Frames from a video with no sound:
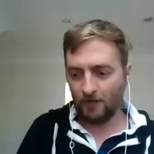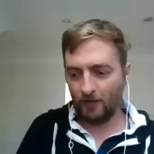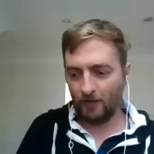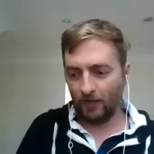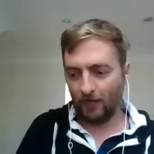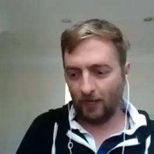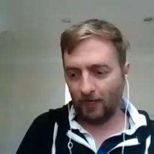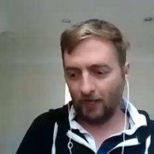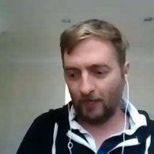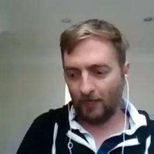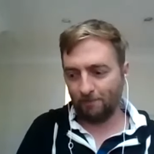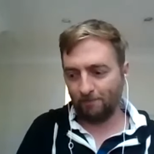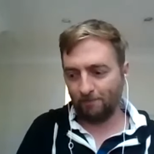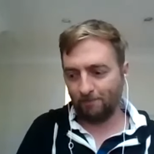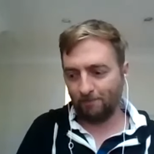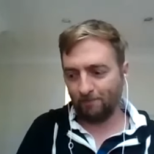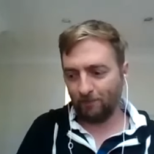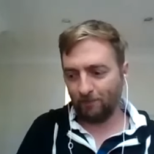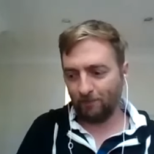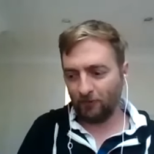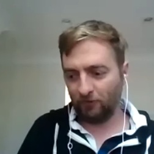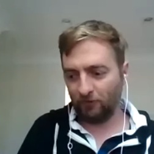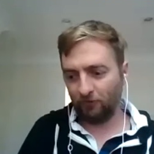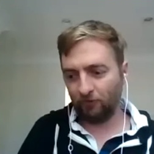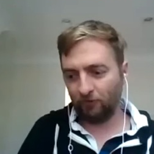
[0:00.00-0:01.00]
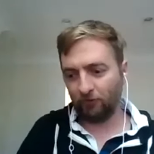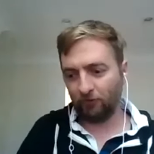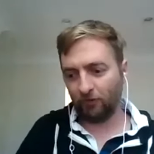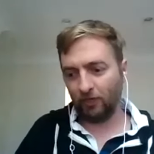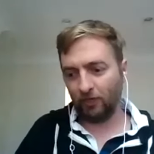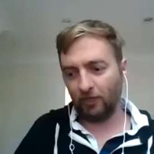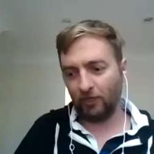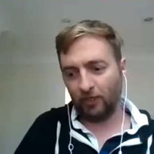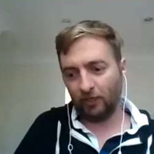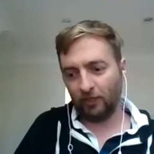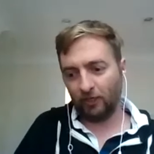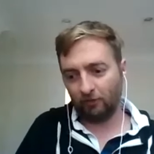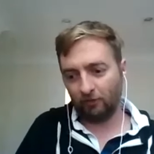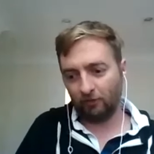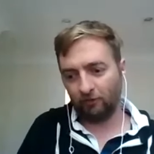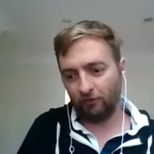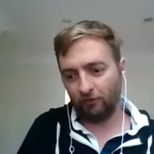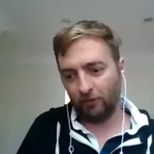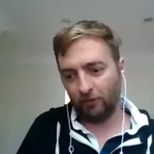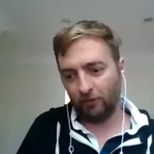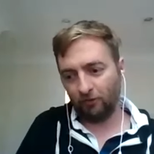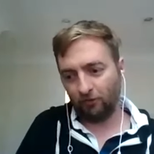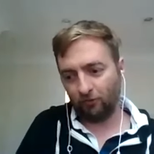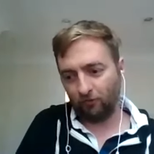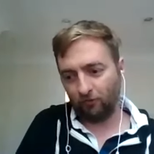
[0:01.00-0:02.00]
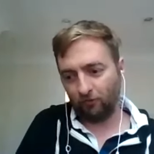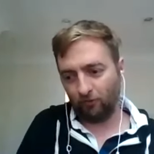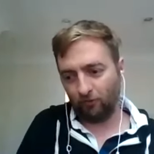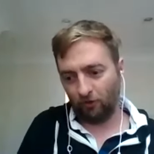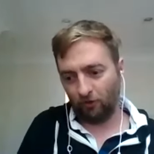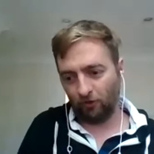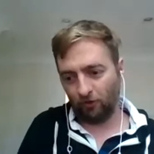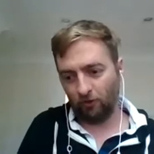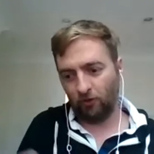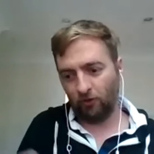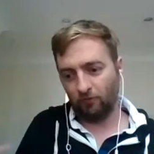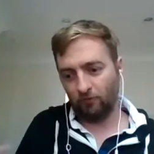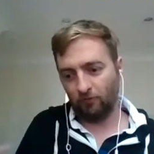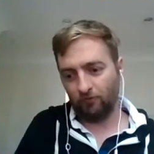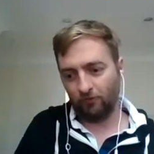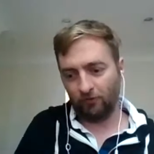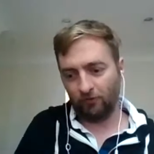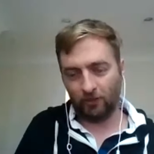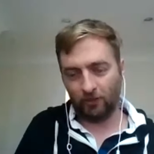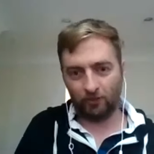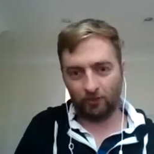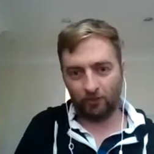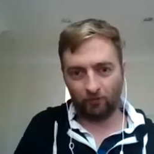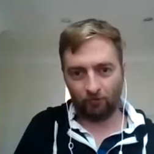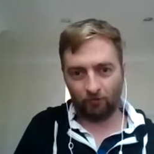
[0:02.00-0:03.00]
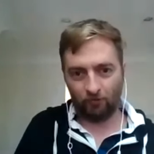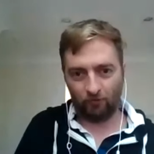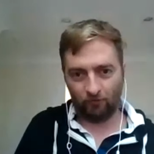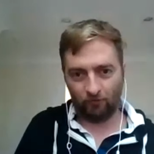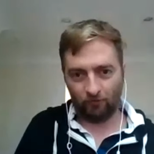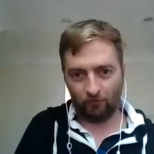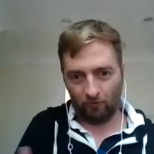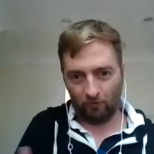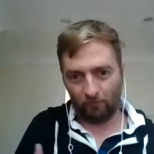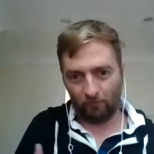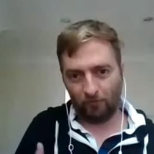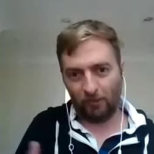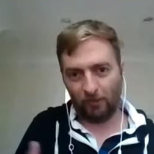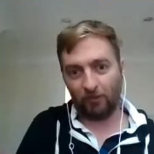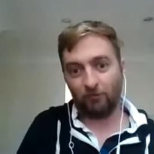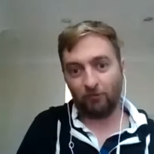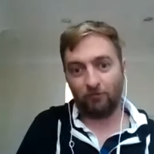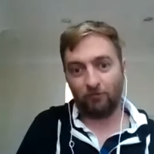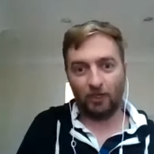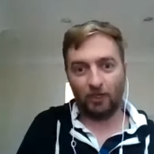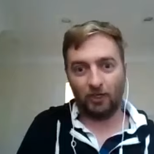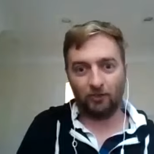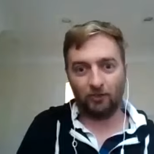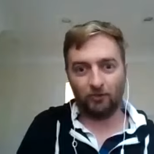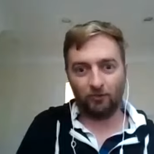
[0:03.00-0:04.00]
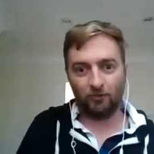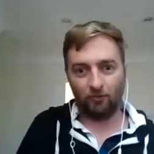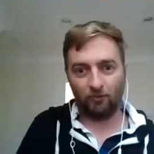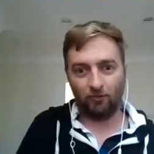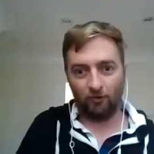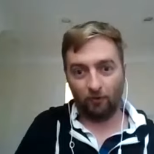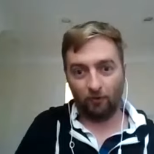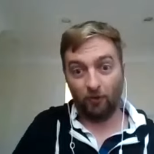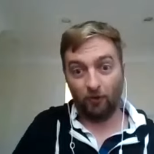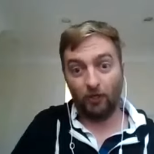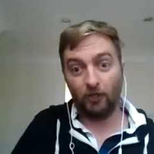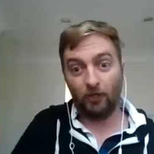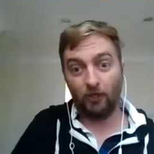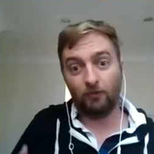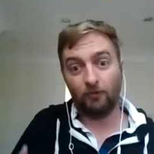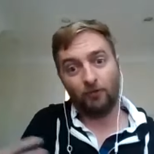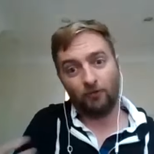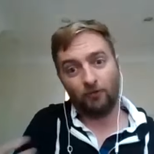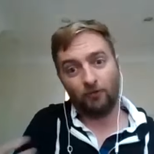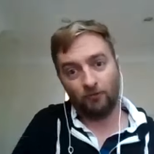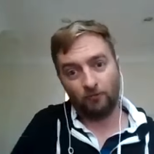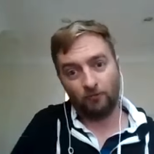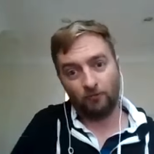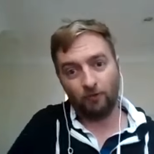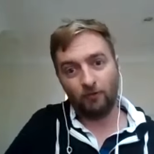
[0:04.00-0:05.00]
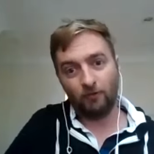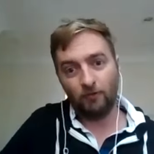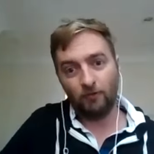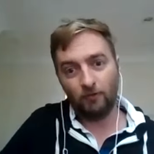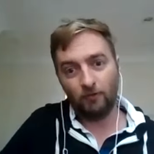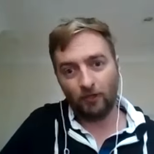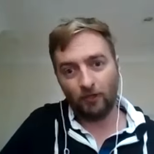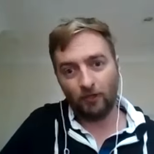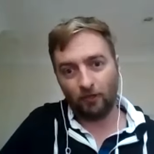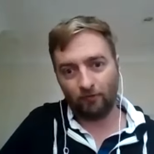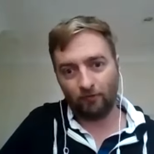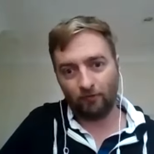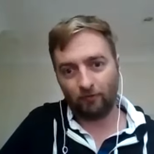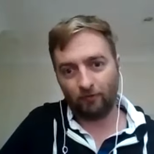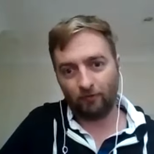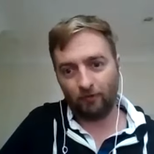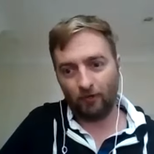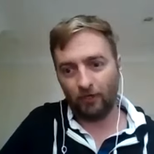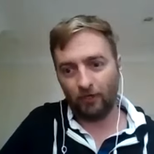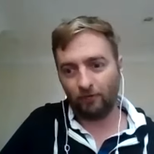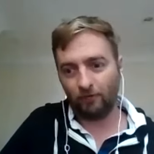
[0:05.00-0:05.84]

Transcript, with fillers: um, this is going to increase the confidence of the best founders in the world to, to do this, right?